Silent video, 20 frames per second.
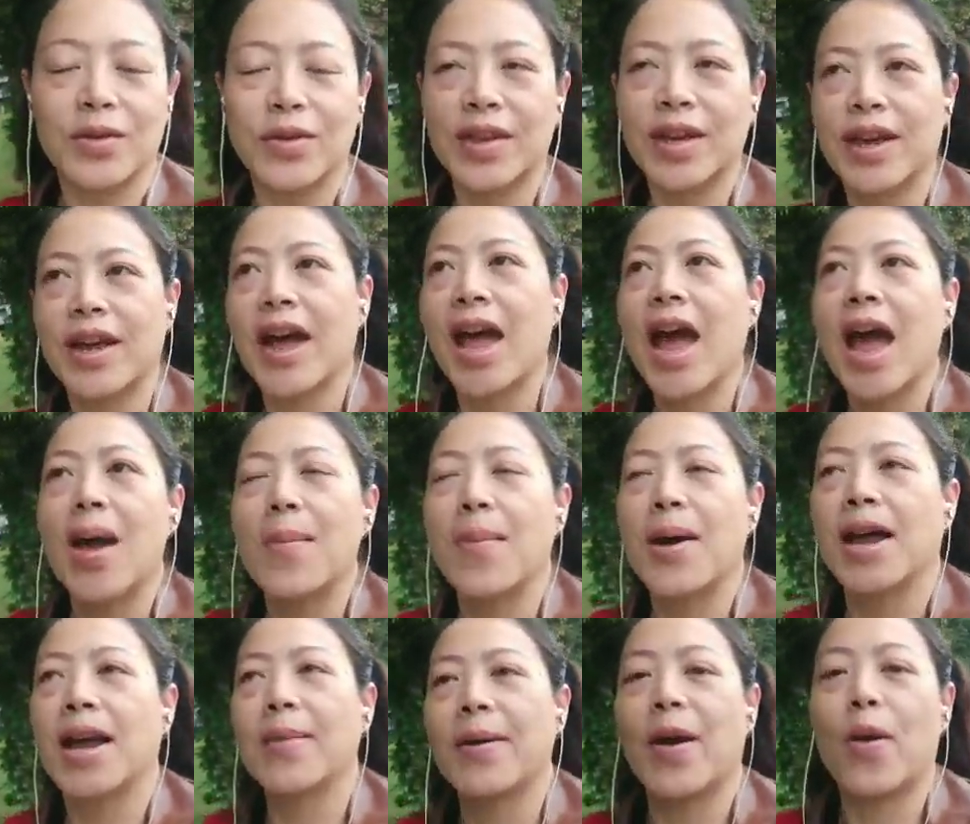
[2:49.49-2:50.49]
or they're
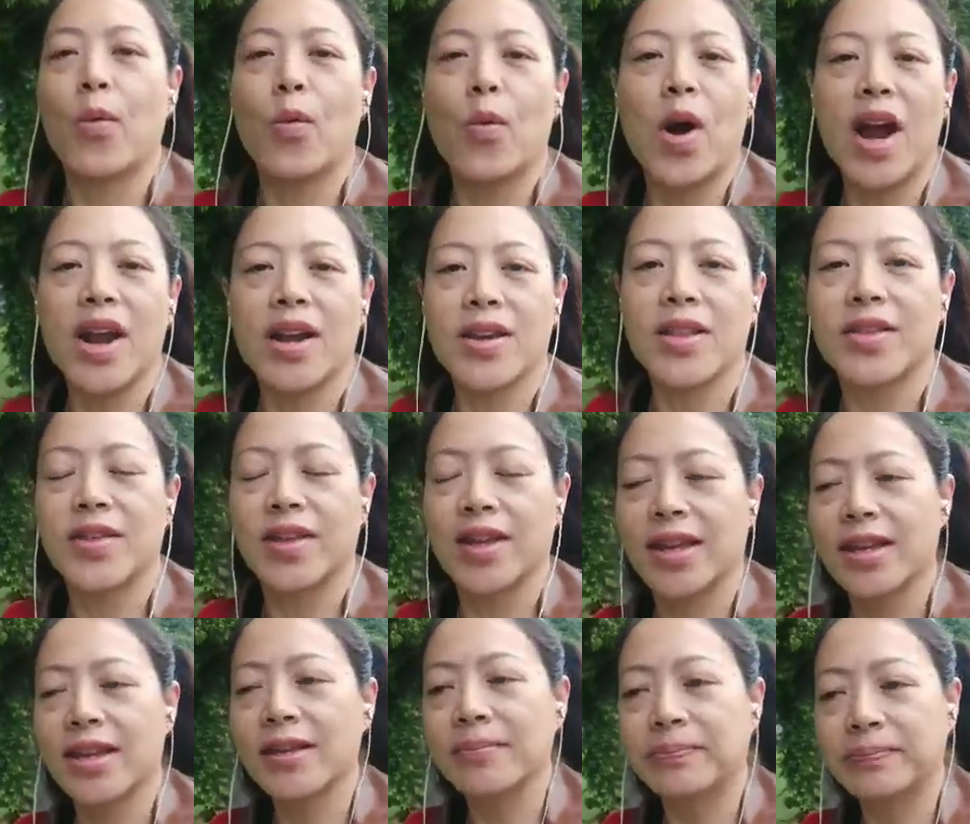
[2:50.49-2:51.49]
bad about one
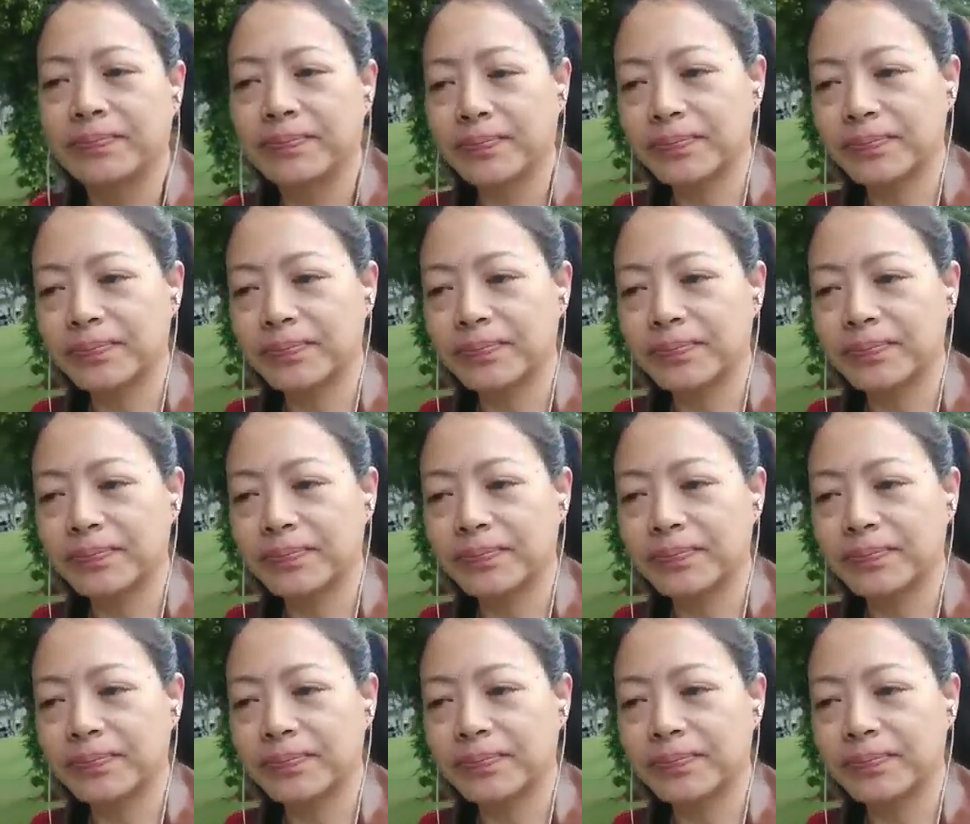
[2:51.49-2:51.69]
thing,